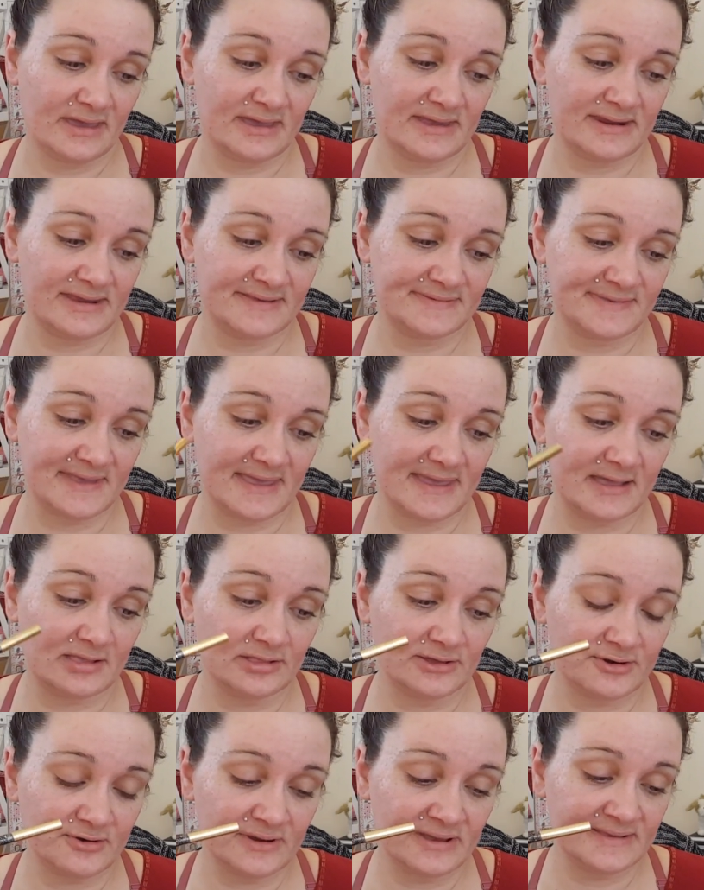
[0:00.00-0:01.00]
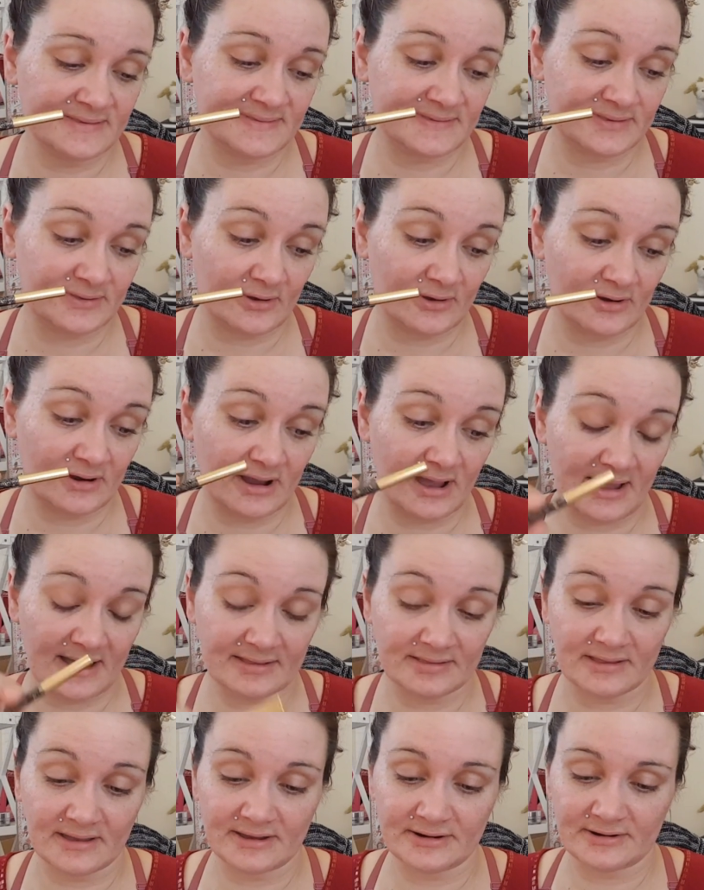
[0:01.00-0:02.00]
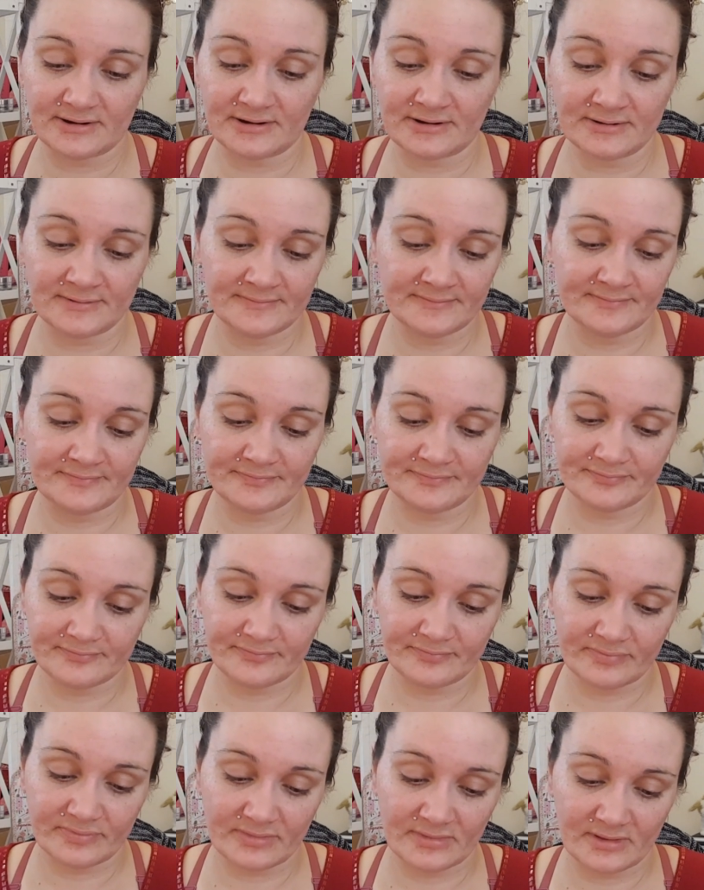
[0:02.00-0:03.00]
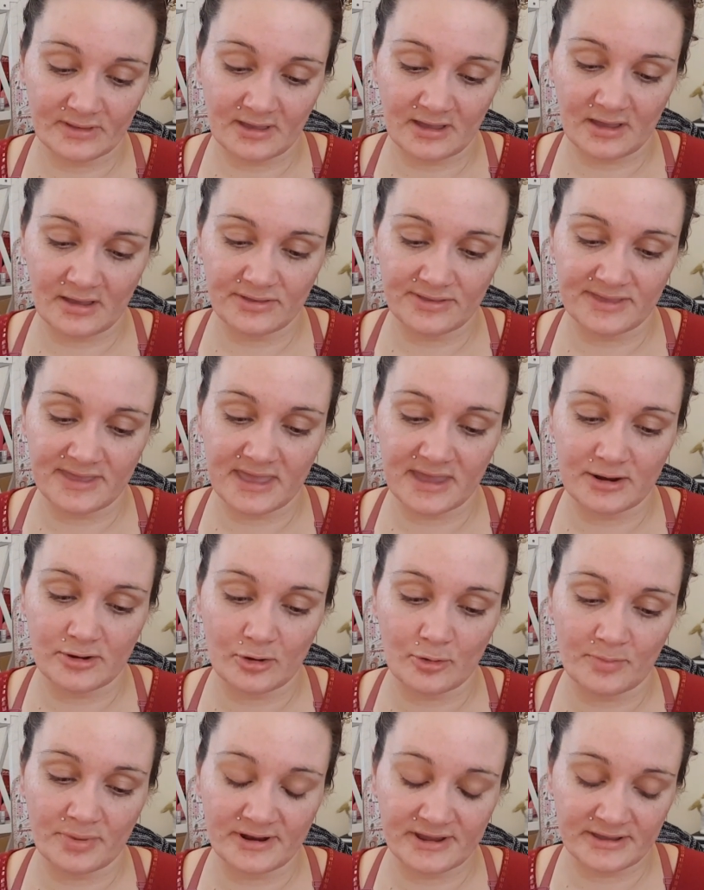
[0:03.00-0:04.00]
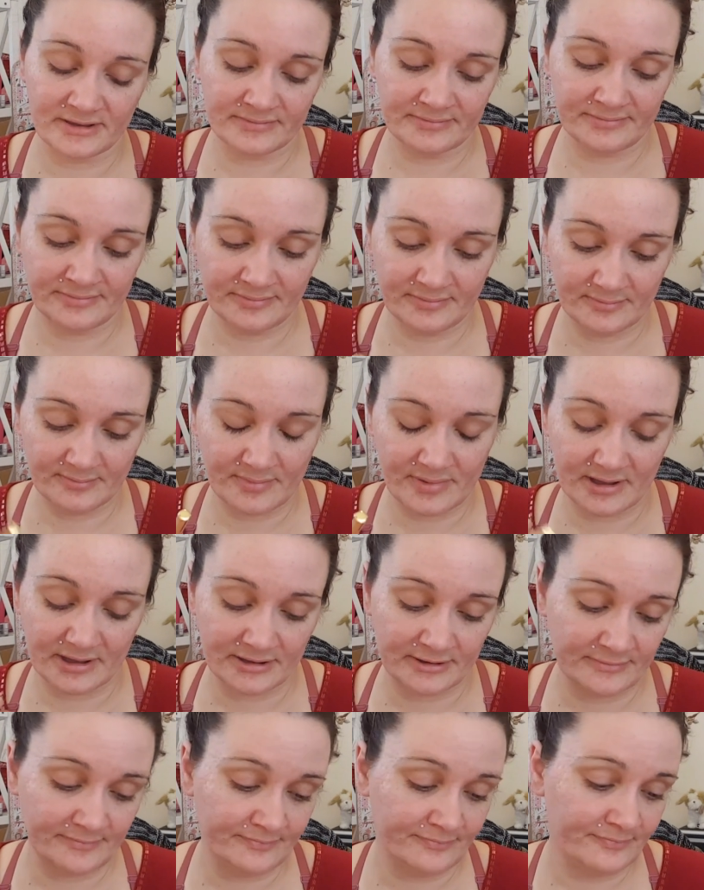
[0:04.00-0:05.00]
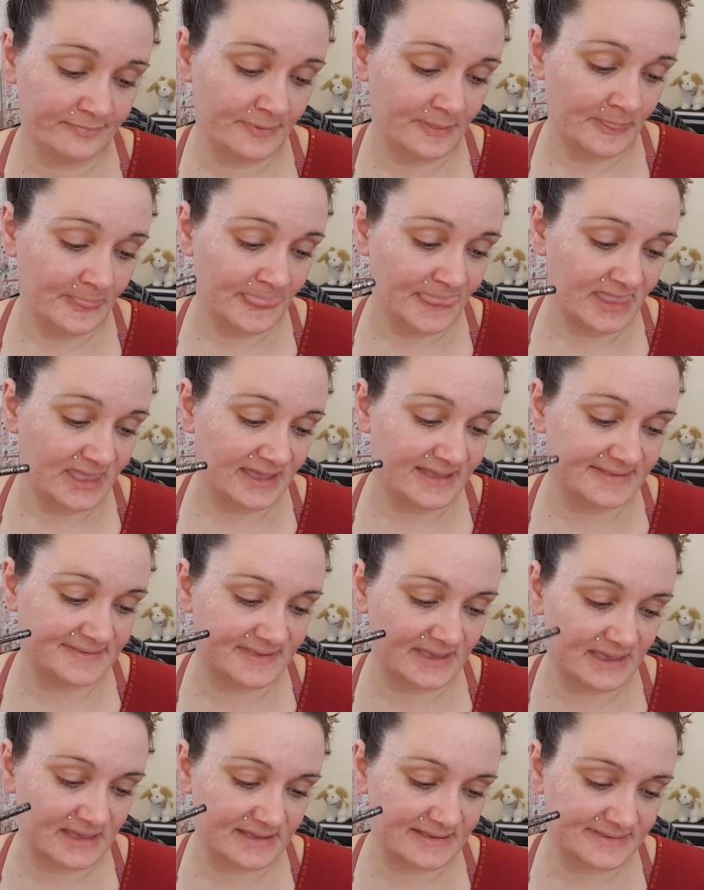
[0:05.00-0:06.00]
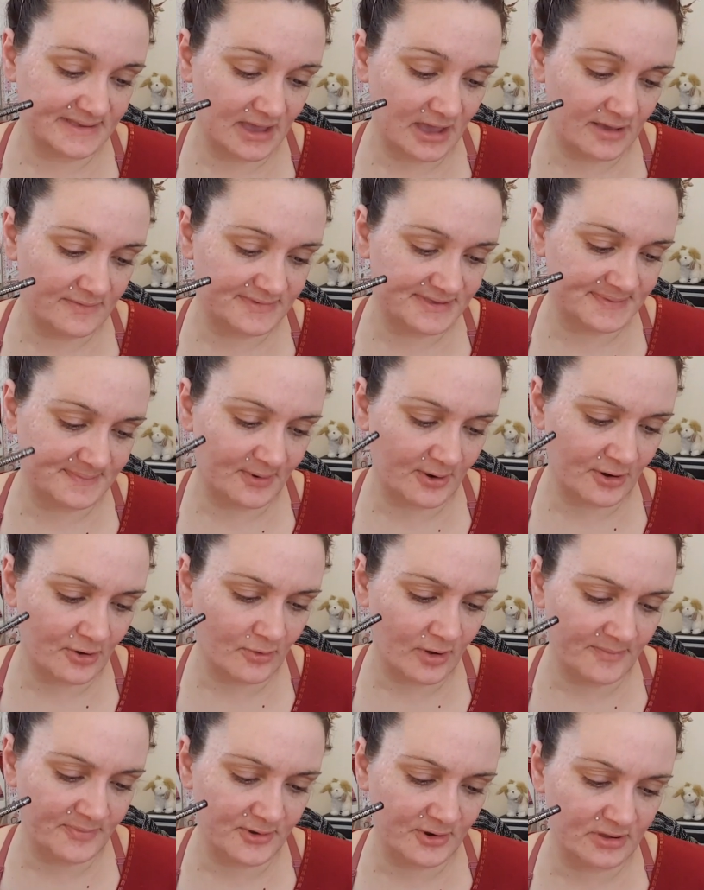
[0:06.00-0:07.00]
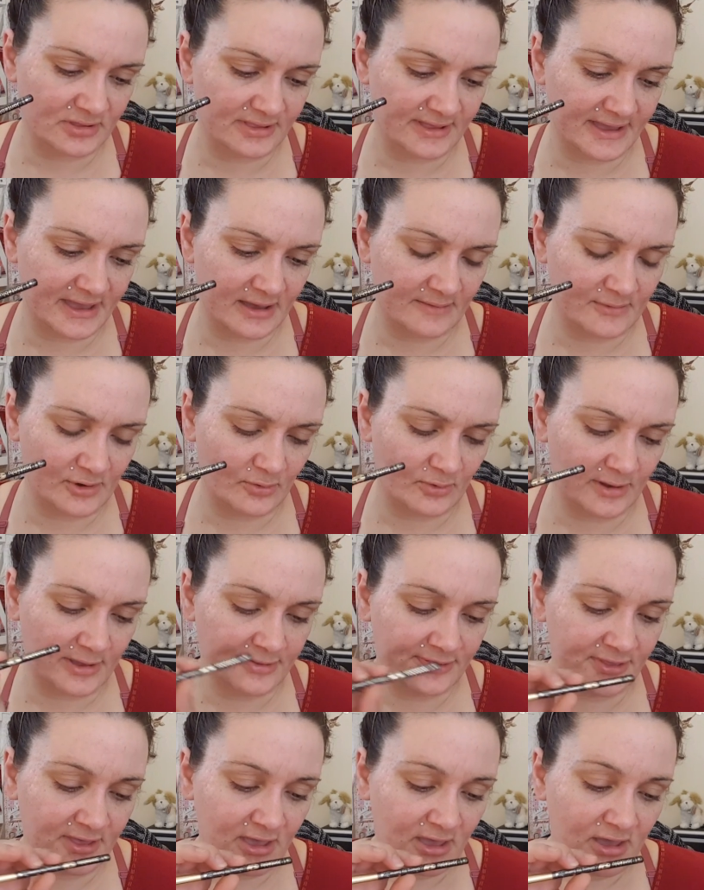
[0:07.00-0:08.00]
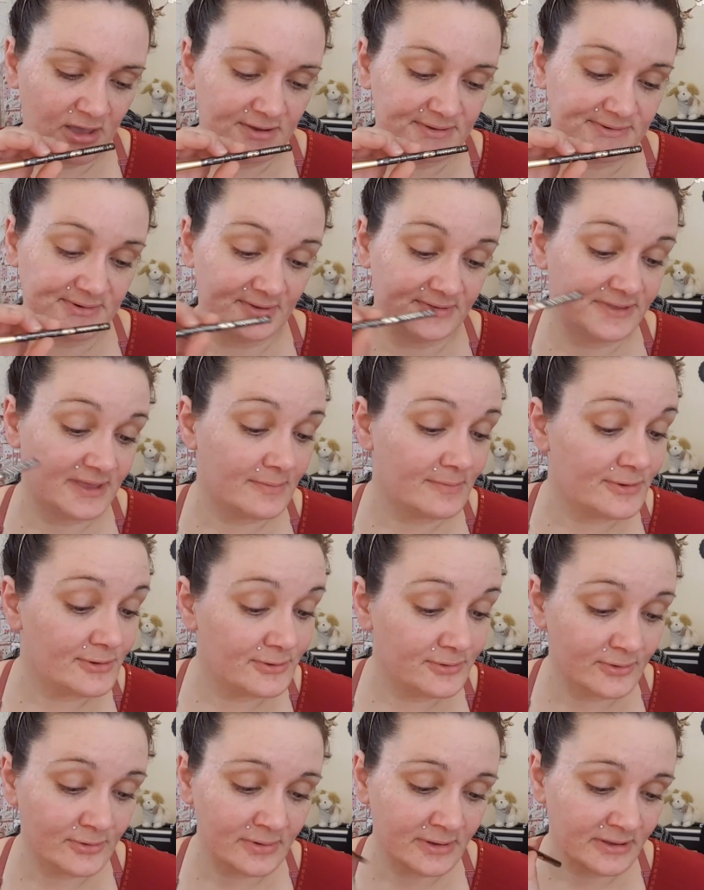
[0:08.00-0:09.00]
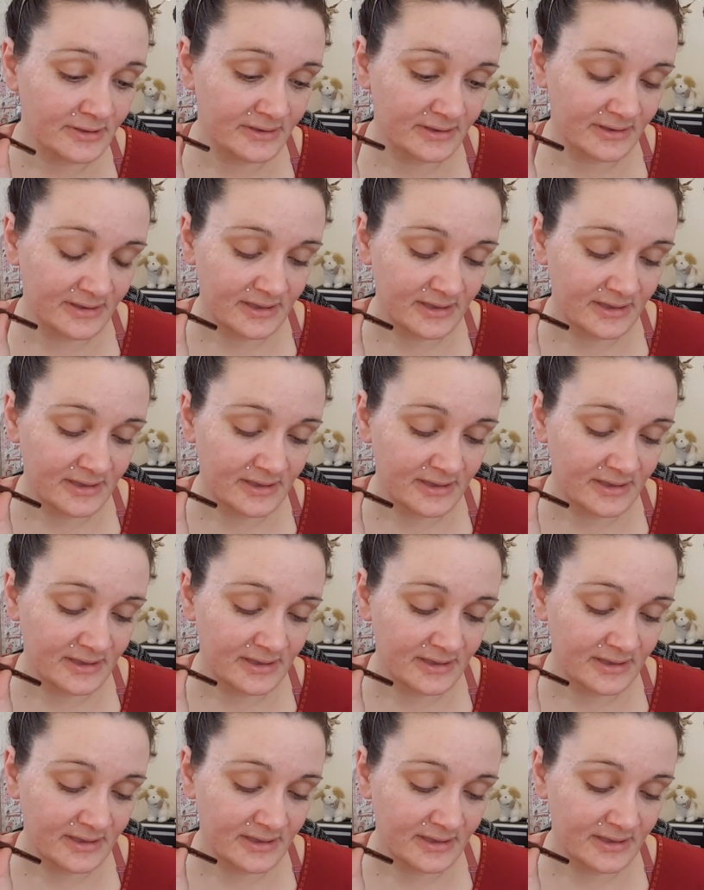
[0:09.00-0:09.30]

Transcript: It is a glittering star eyeliner. You can't open it, but it says sparkle up your glam with Jaune Bleu